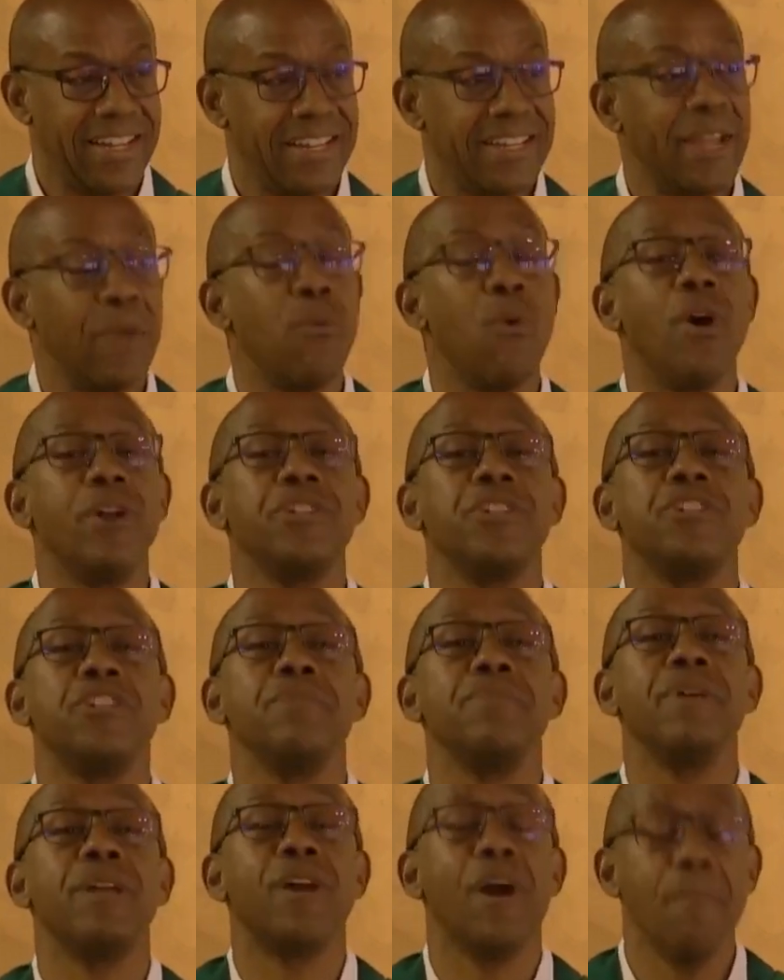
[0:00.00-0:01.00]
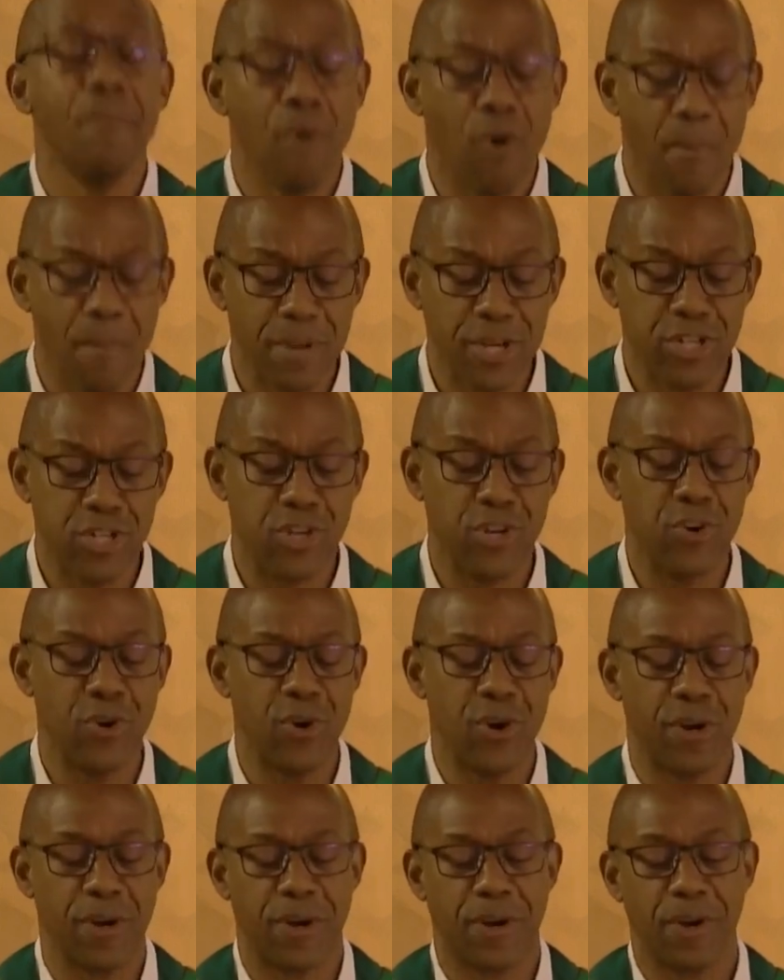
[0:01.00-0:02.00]
They wanted to become more
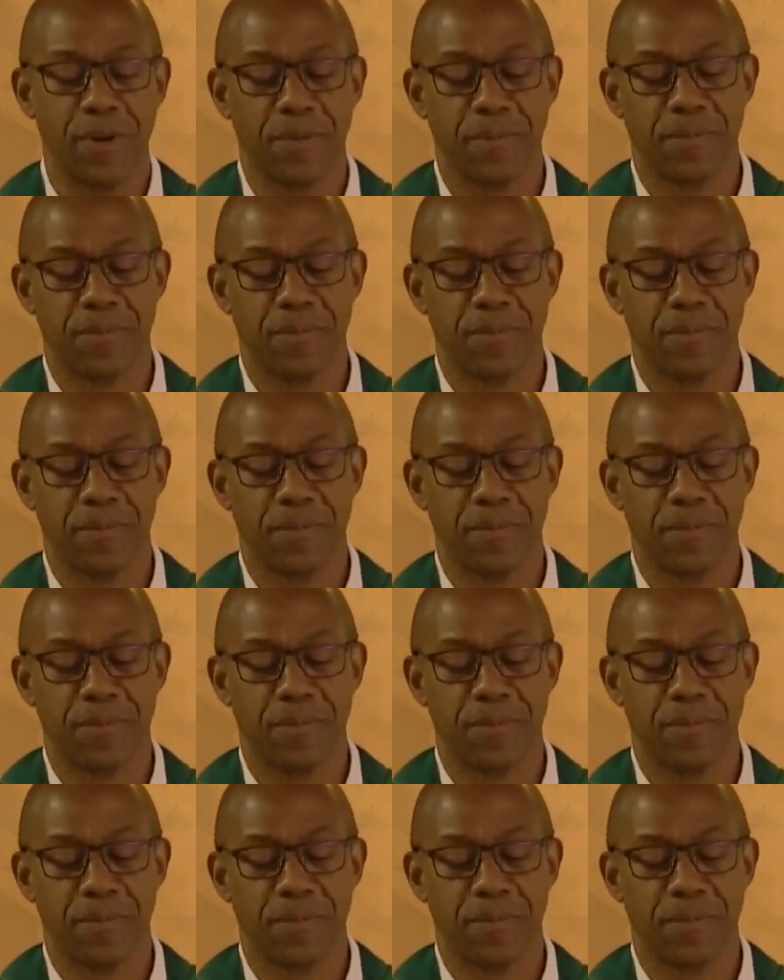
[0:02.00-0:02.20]
mature.